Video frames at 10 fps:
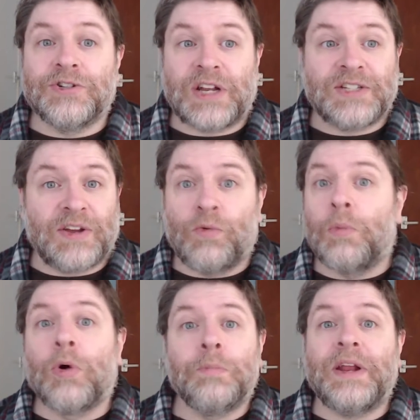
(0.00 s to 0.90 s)
I just have one
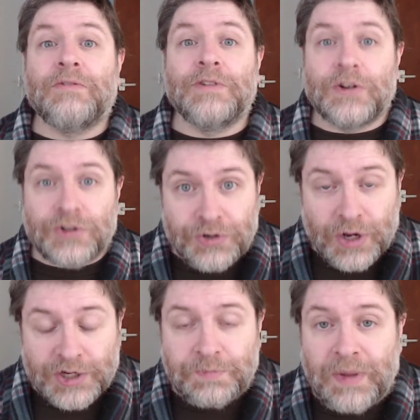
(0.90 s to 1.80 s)
more beta reader to
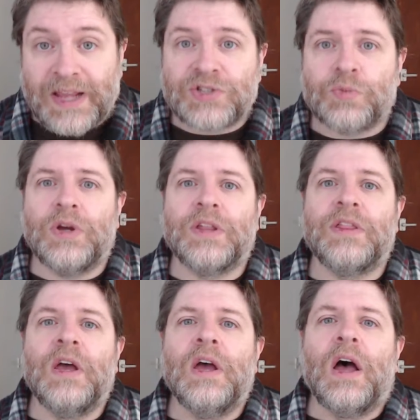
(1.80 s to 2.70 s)
touch base with,
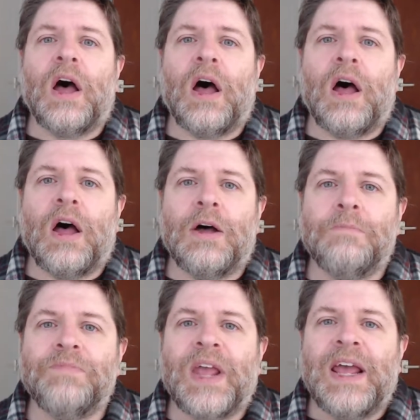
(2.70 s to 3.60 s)

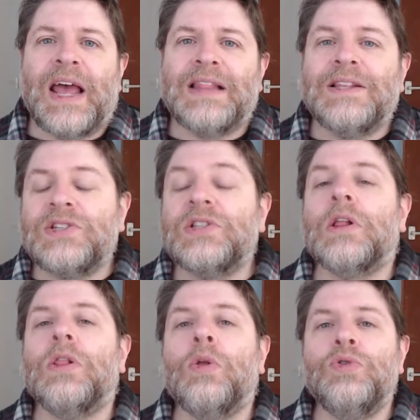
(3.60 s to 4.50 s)
and this is the
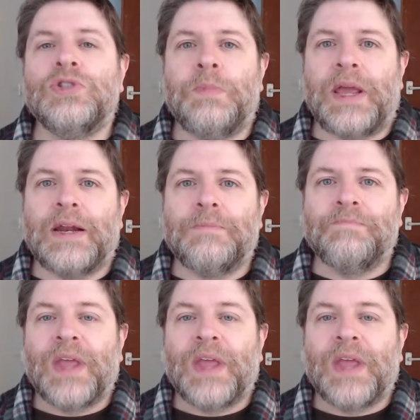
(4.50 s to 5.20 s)
closed beta.